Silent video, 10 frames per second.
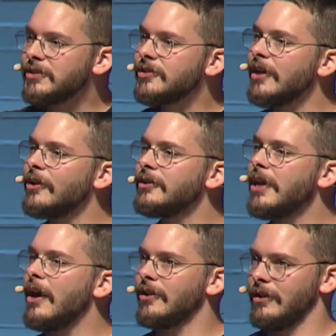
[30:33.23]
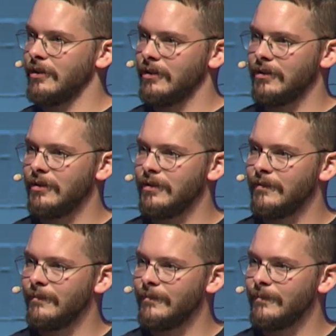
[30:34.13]
son or daughter
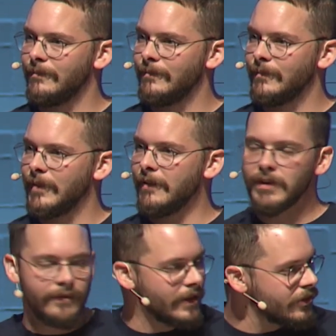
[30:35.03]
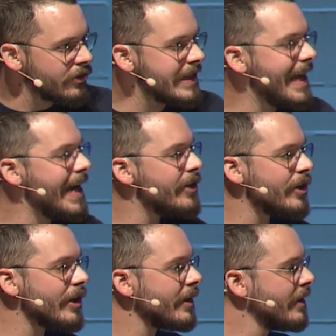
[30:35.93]
of the
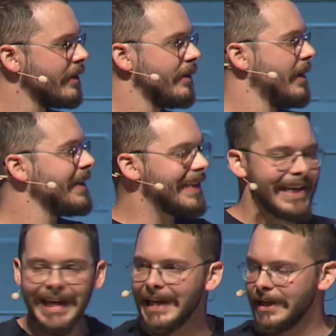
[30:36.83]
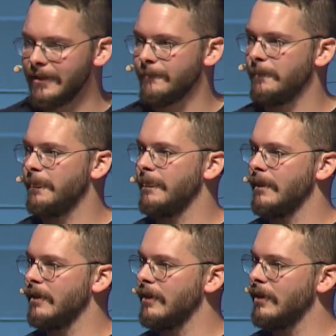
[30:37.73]
creator and king.
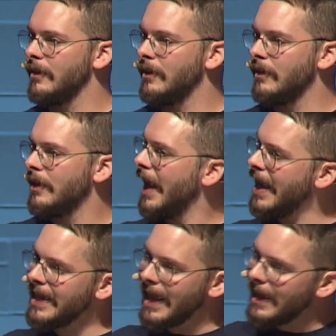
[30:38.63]
And